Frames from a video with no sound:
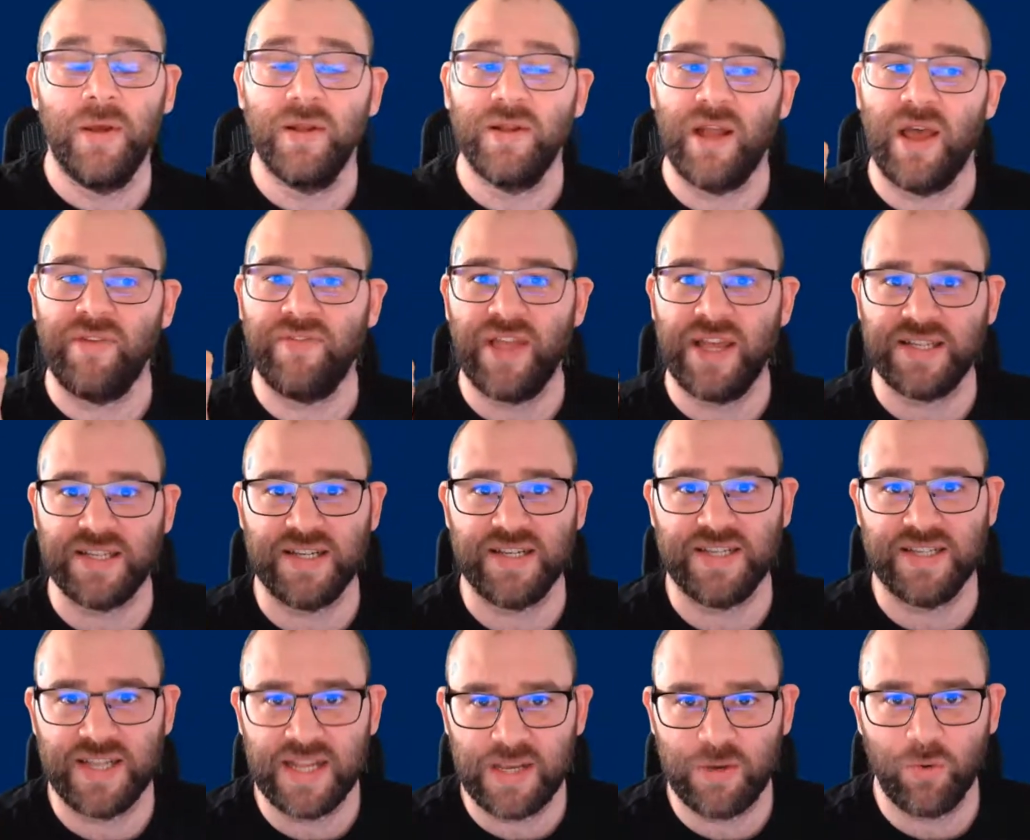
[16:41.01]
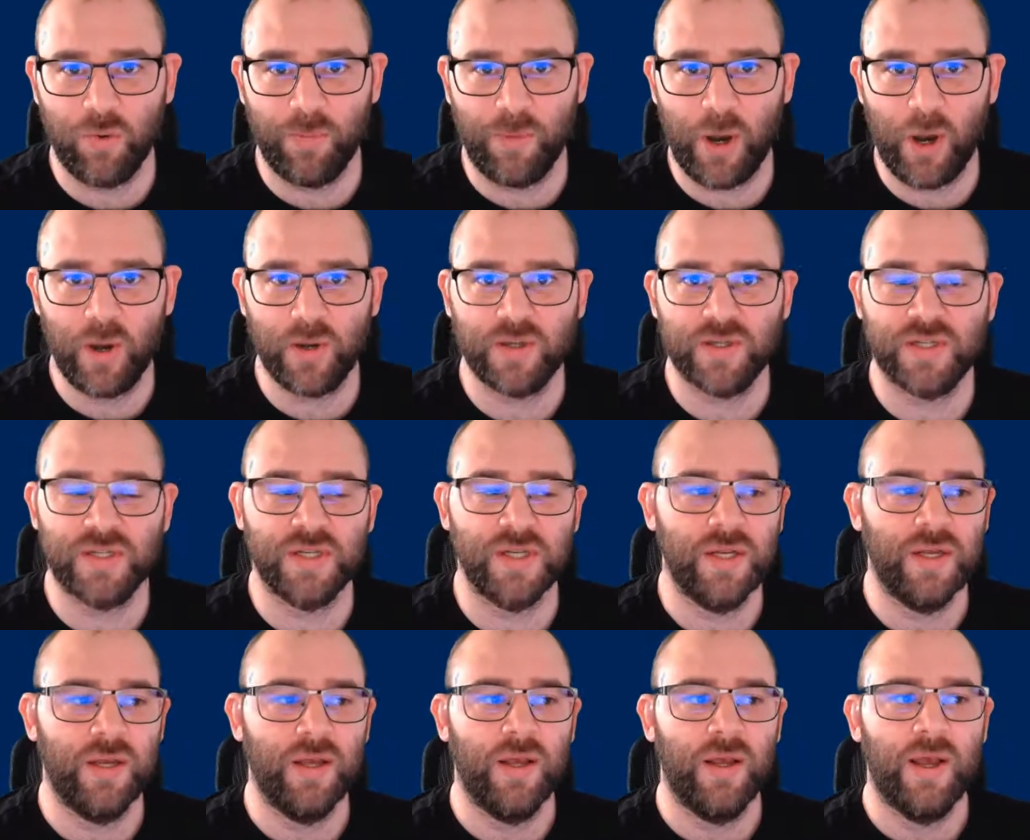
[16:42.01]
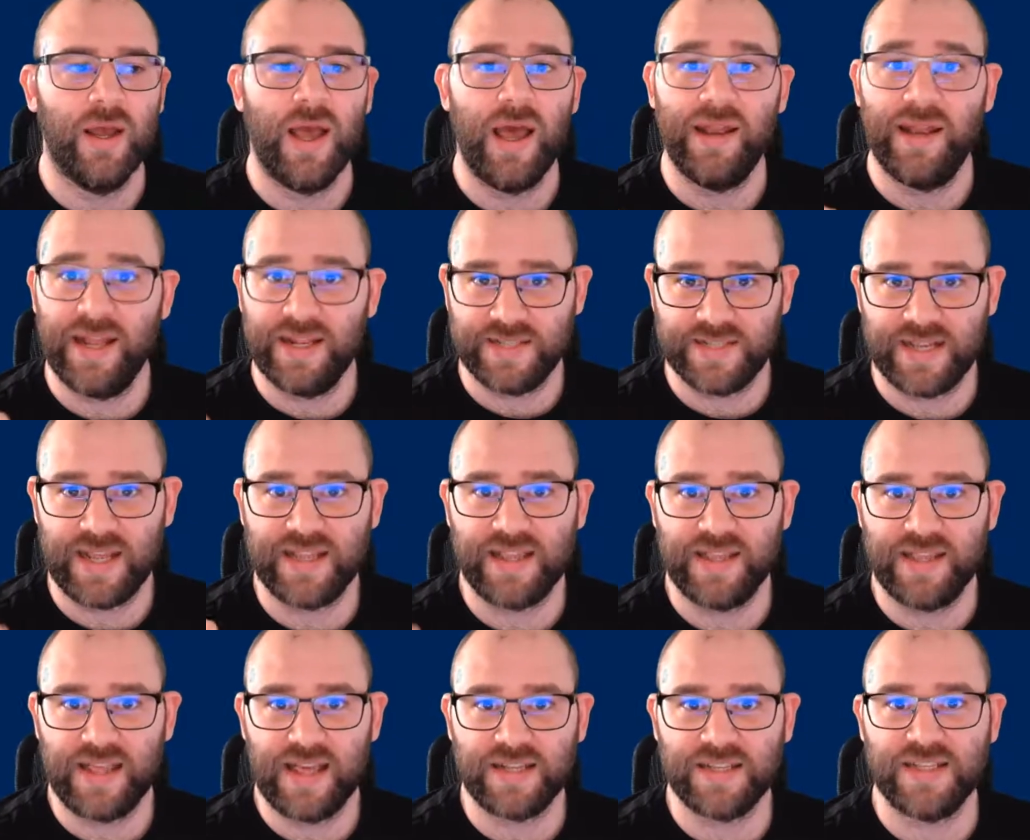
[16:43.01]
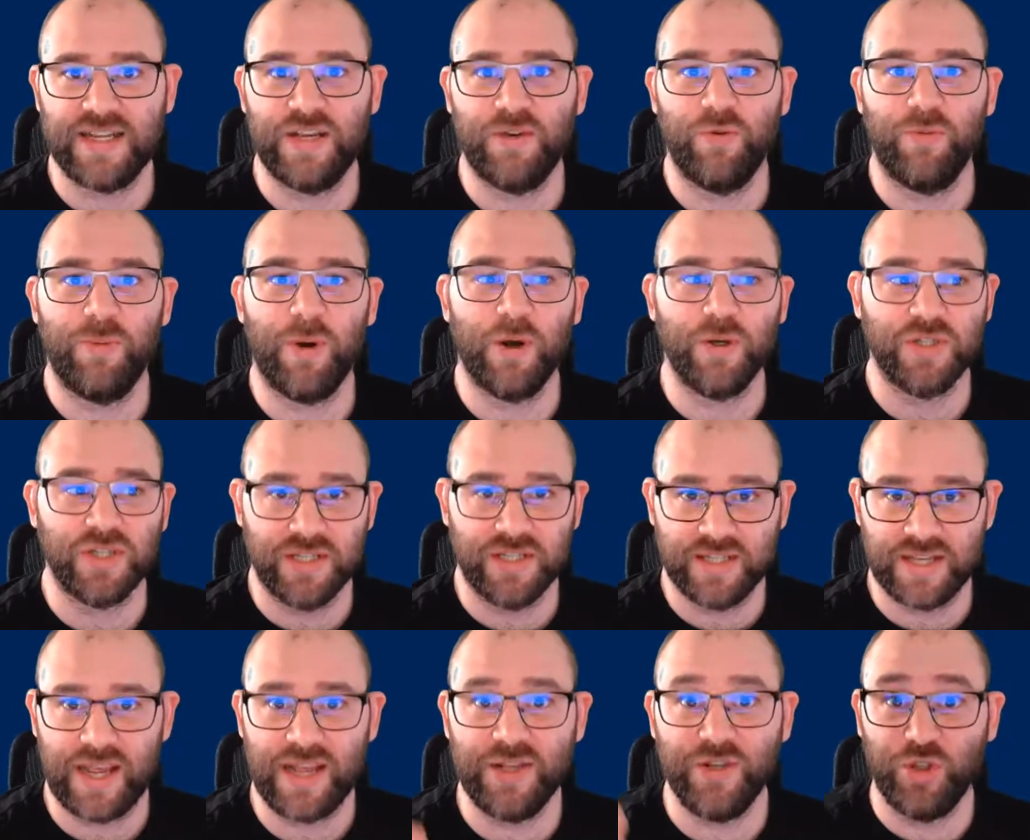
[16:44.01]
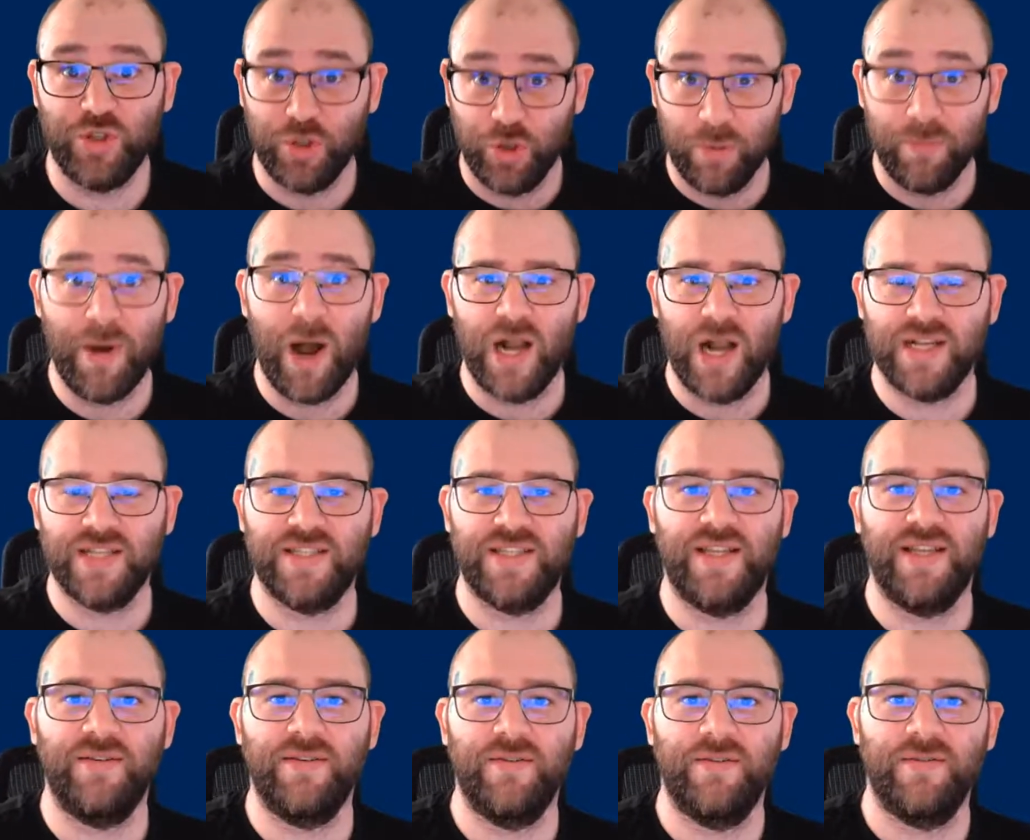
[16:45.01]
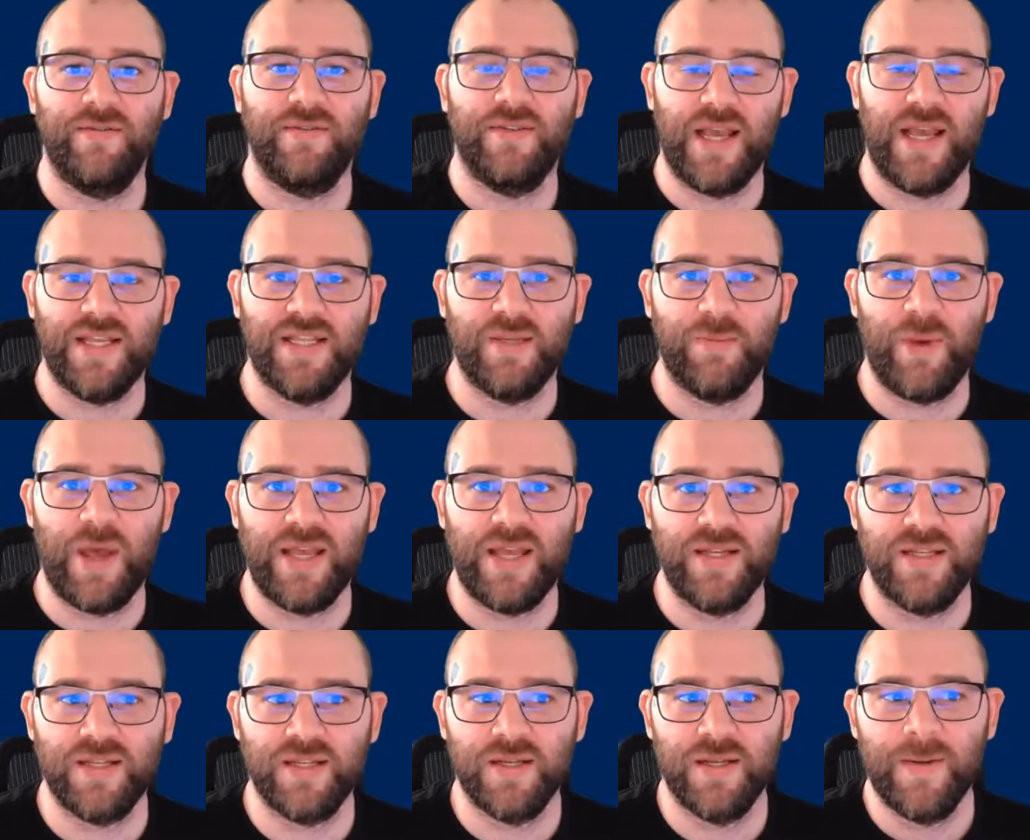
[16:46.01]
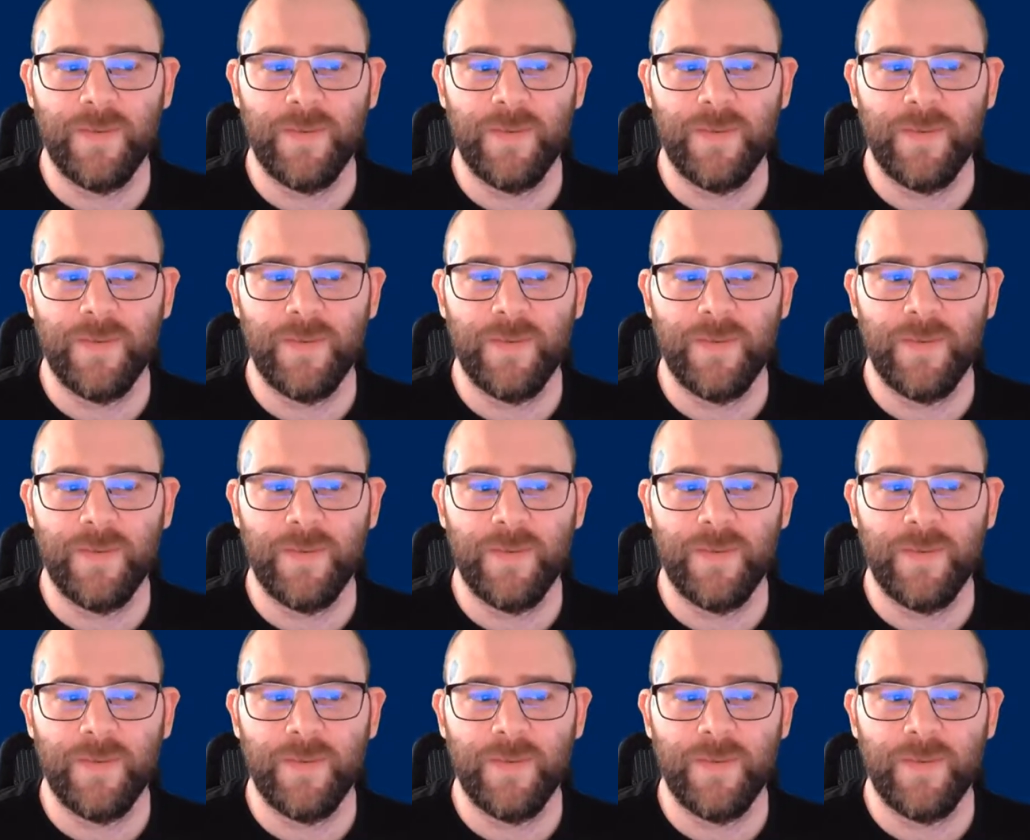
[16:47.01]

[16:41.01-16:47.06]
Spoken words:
Now, if that's a SQL box, and let's say that SQL box contains your marketing database,